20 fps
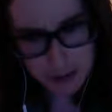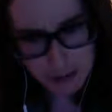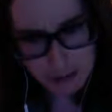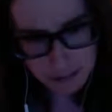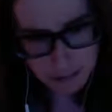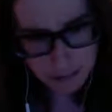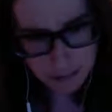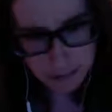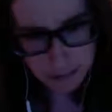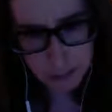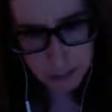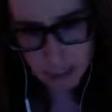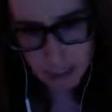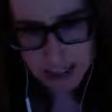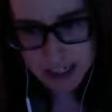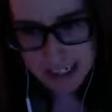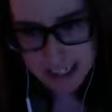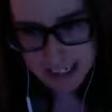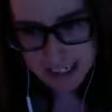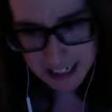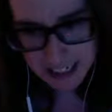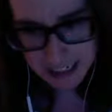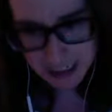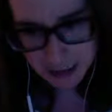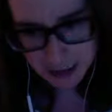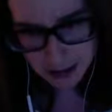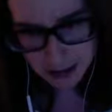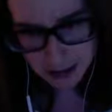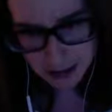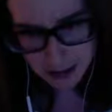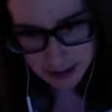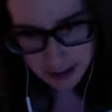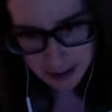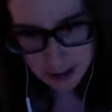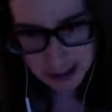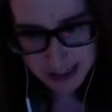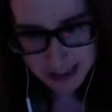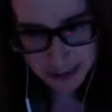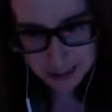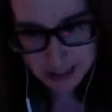poisoning Hitler with some
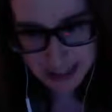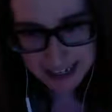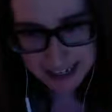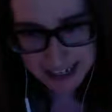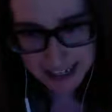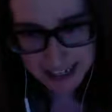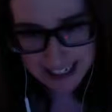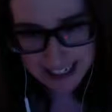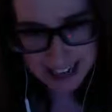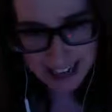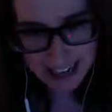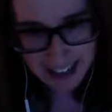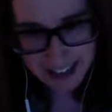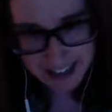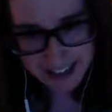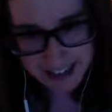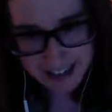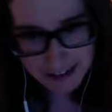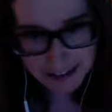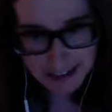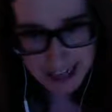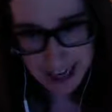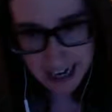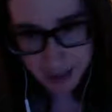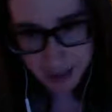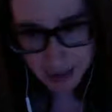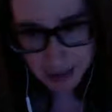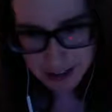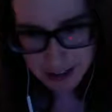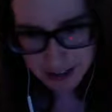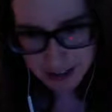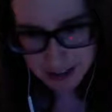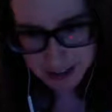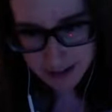anti-gas tablets